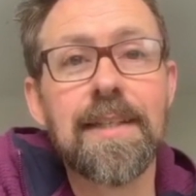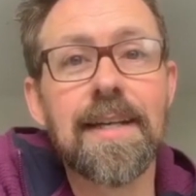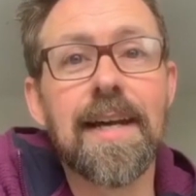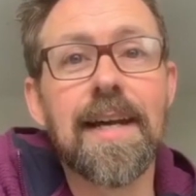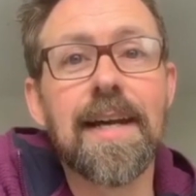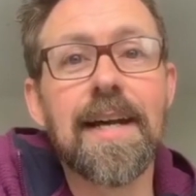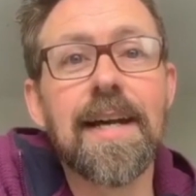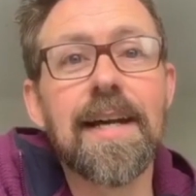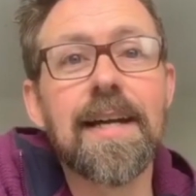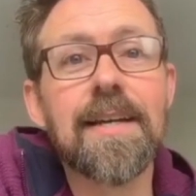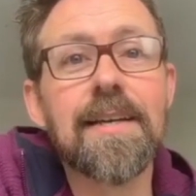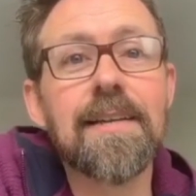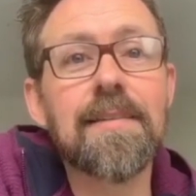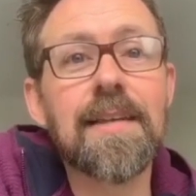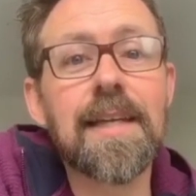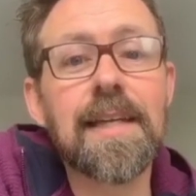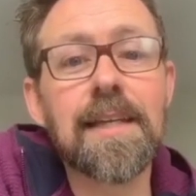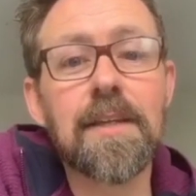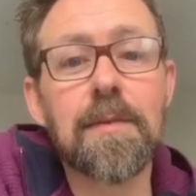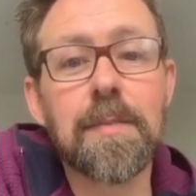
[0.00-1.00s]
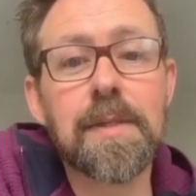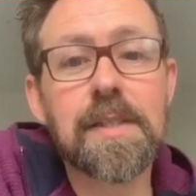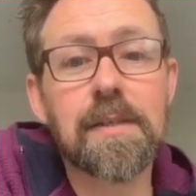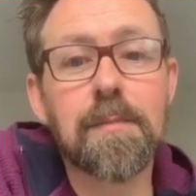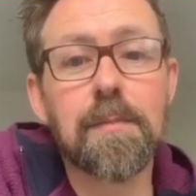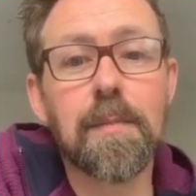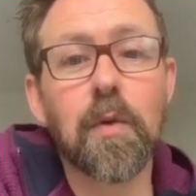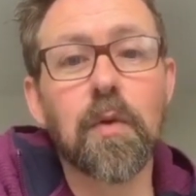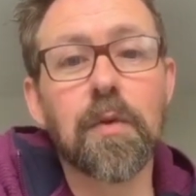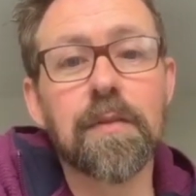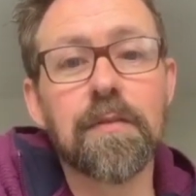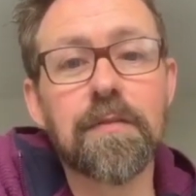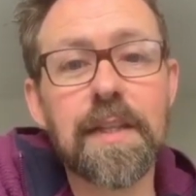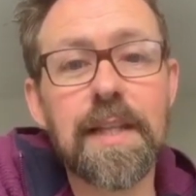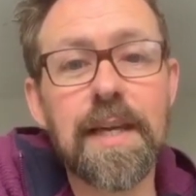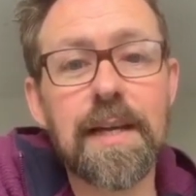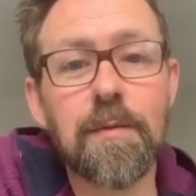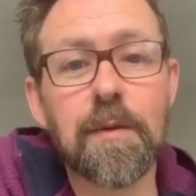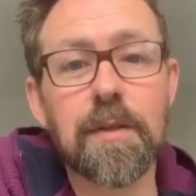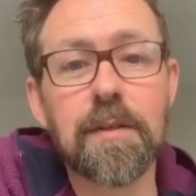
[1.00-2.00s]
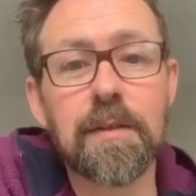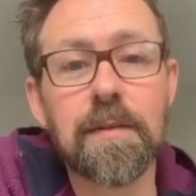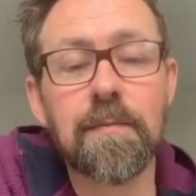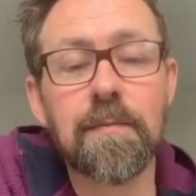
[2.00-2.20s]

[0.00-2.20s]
Thank you, Mr. Morton, for that one.